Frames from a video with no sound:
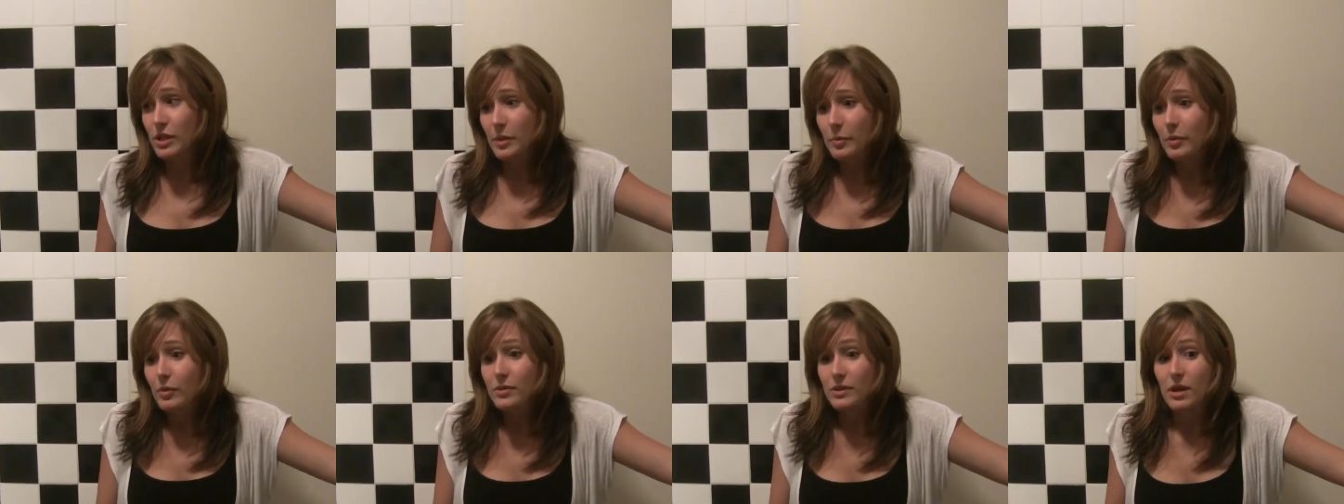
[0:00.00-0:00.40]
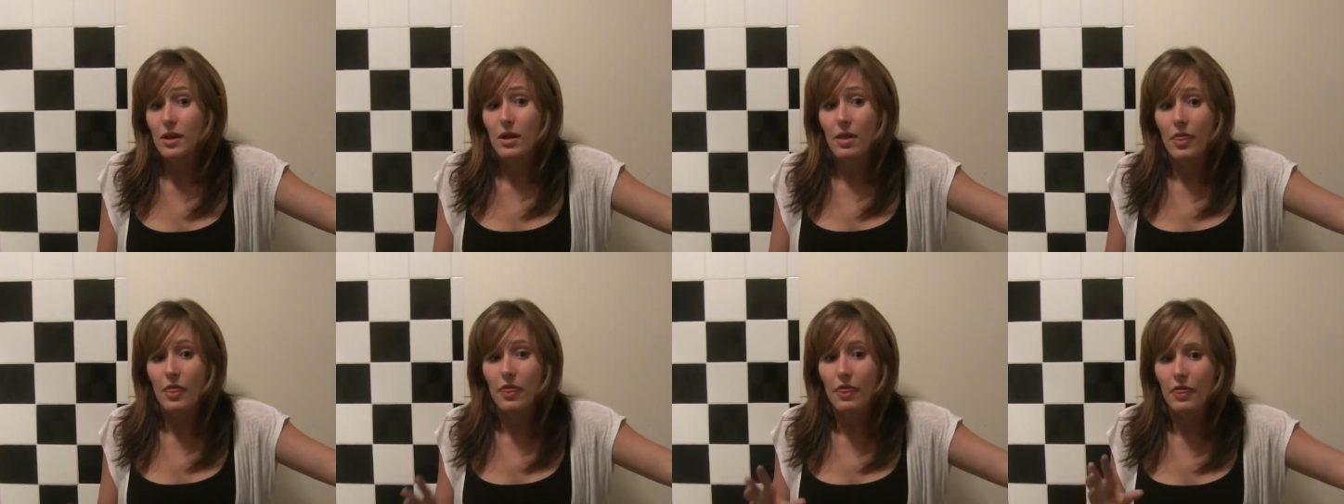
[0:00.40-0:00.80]
nipples
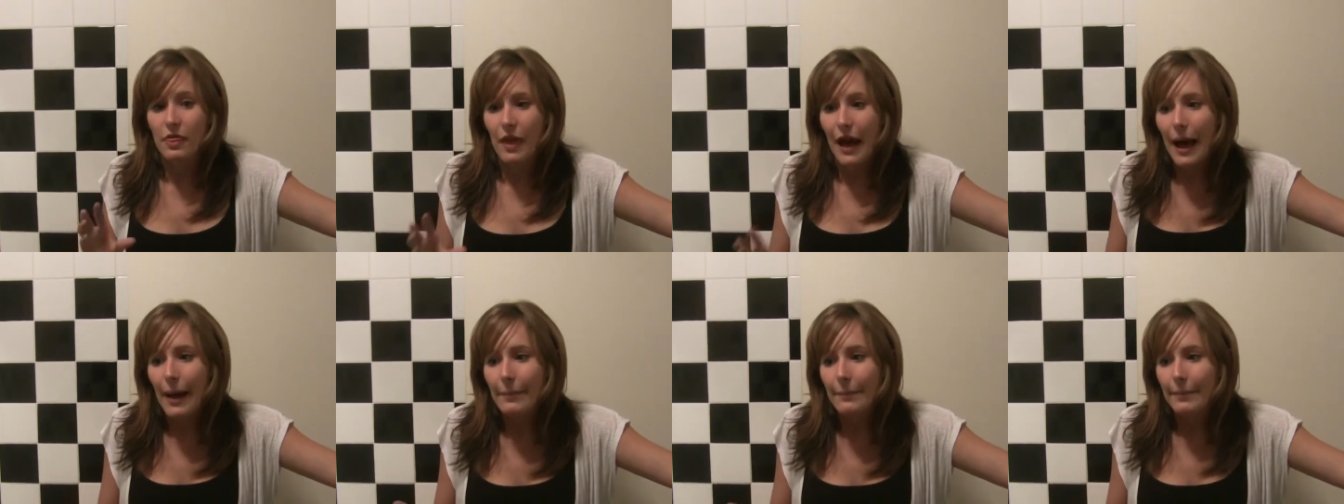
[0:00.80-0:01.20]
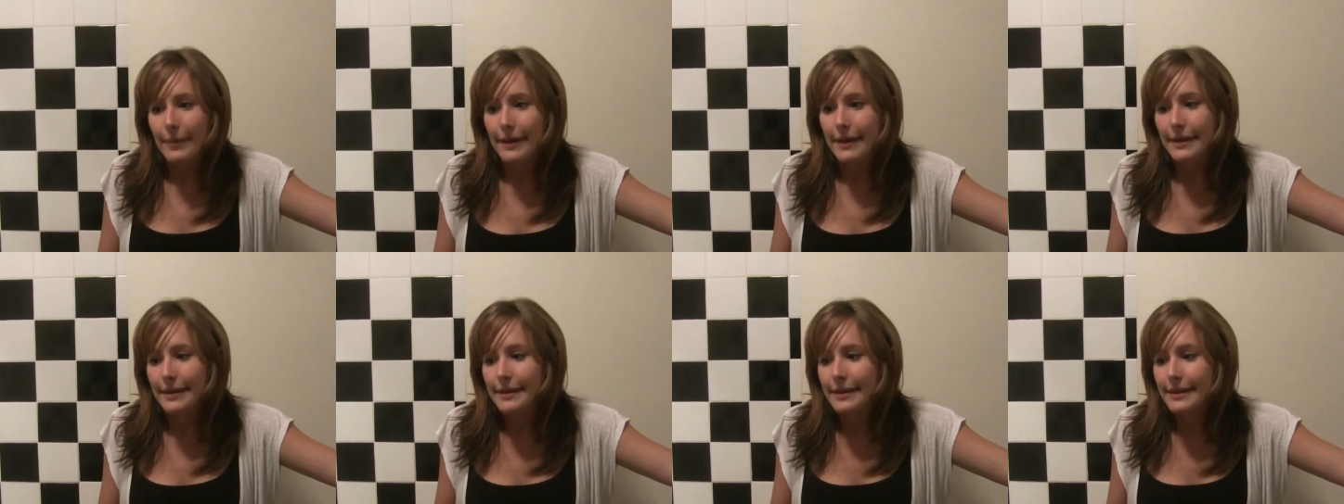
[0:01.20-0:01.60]
aren't that
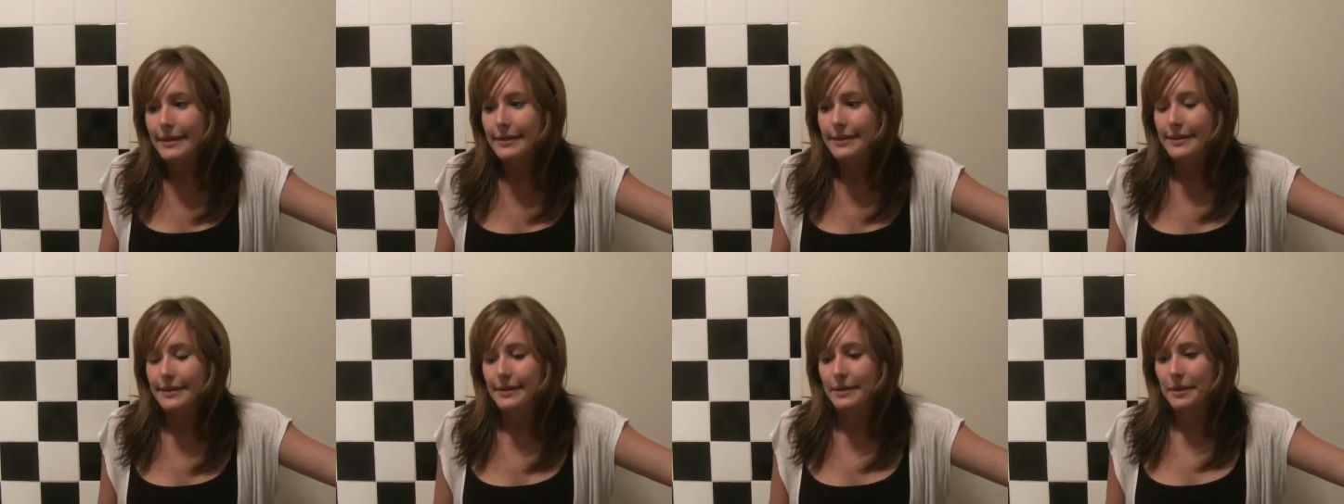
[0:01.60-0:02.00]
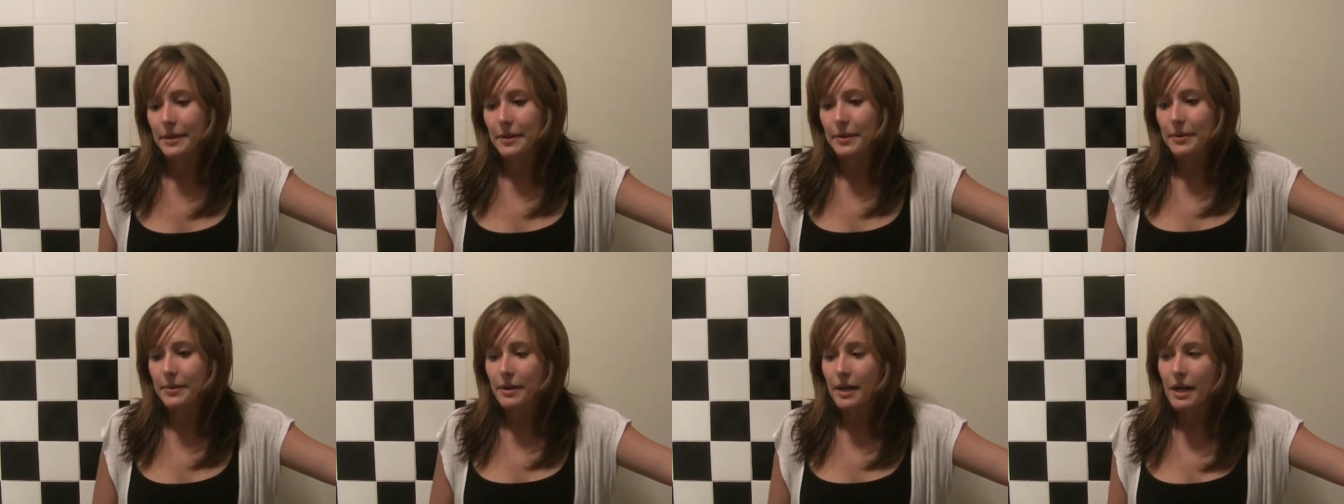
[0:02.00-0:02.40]
big, you
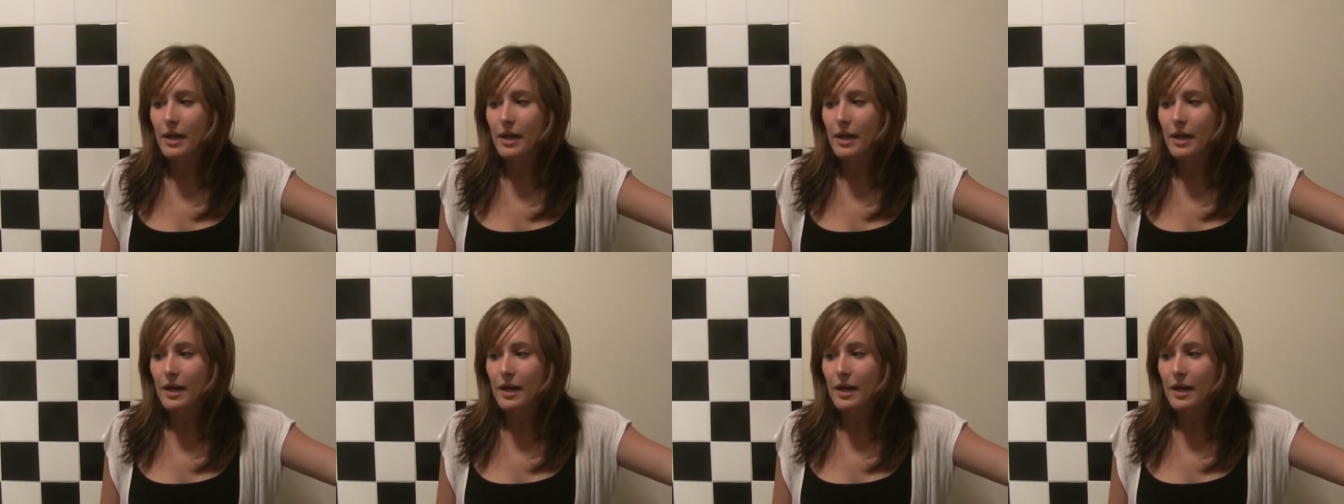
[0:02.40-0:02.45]
know.